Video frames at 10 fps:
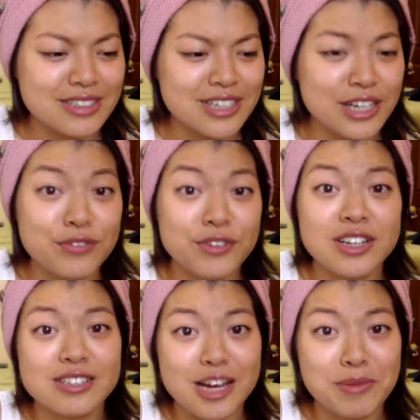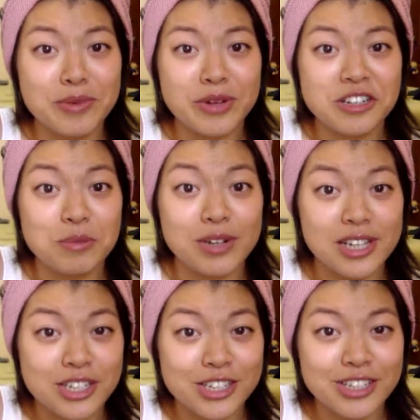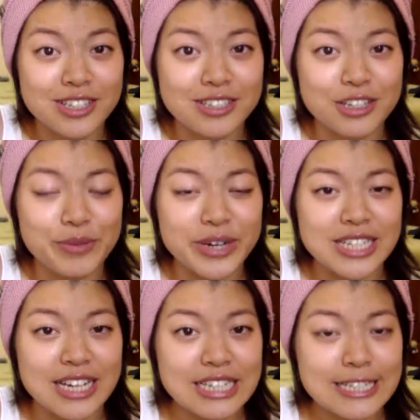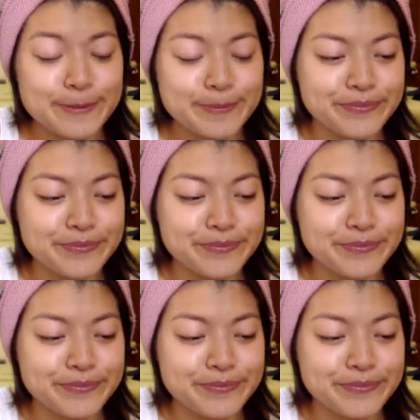In a few days' time, I'm going to Malaysia to see my daddy.